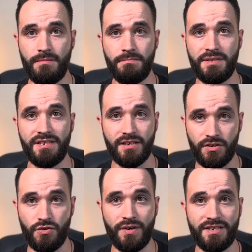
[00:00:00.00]
being
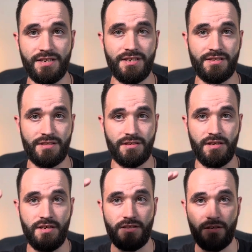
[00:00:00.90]
anointed
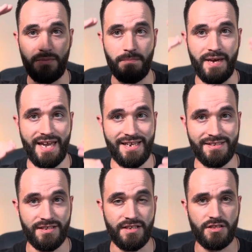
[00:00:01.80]
is to be
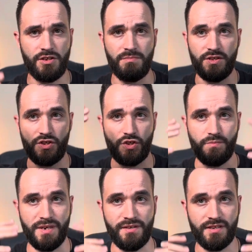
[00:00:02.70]
painted. It's to be
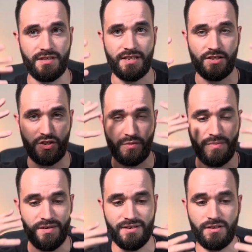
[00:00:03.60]
smeared. It's like
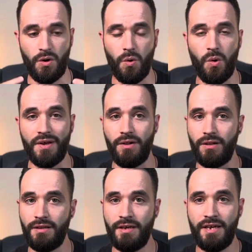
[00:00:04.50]
smearing the oil.
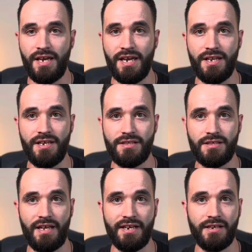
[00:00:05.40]
And
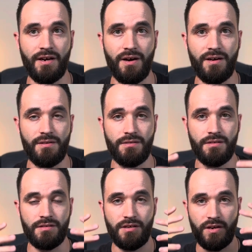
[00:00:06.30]
it's like God's
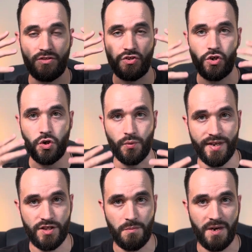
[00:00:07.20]

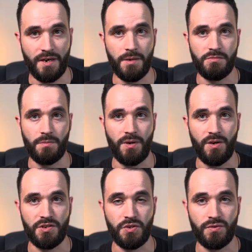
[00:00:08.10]
charisma comes
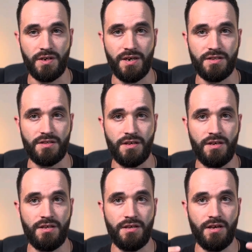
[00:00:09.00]
upon you. God's
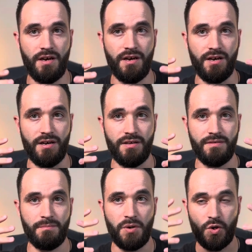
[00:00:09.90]

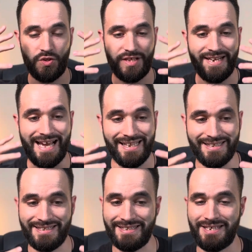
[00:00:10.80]

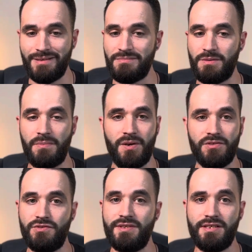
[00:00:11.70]
personality comes
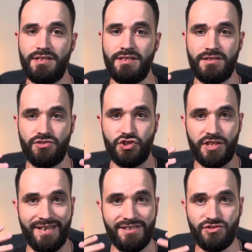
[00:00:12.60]
upon you. It
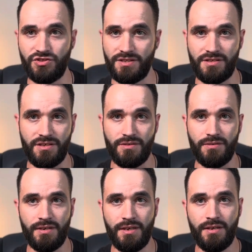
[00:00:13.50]
changes you.
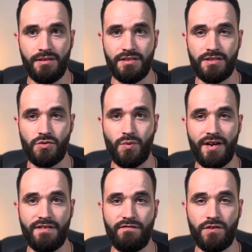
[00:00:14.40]
This is
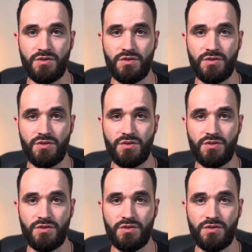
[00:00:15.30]
why in 1